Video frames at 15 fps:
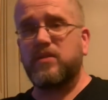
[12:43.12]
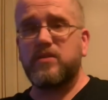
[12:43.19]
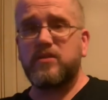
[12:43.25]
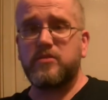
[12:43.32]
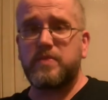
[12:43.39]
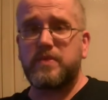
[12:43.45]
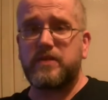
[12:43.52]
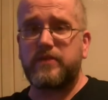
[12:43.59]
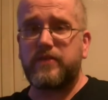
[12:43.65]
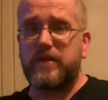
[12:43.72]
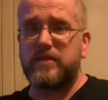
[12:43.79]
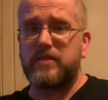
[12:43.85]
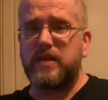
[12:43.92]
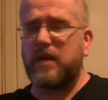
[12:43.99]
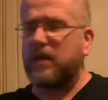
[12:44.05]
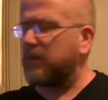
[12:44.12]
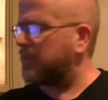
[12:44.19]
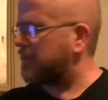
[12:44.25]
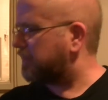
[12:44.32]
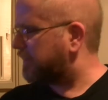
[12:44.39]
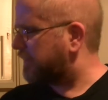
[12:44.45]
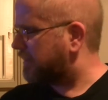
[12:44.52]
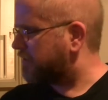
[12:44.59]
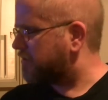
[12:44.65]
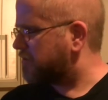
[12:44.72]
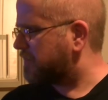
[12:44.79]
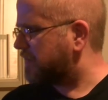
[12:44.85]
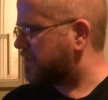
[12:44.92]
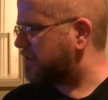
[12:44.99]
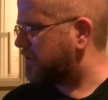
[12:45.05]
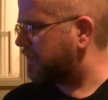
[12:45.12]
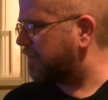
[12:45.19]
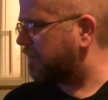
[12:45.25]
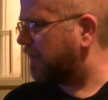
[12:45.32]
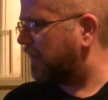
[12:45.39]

specifics. I think, did I just mention it?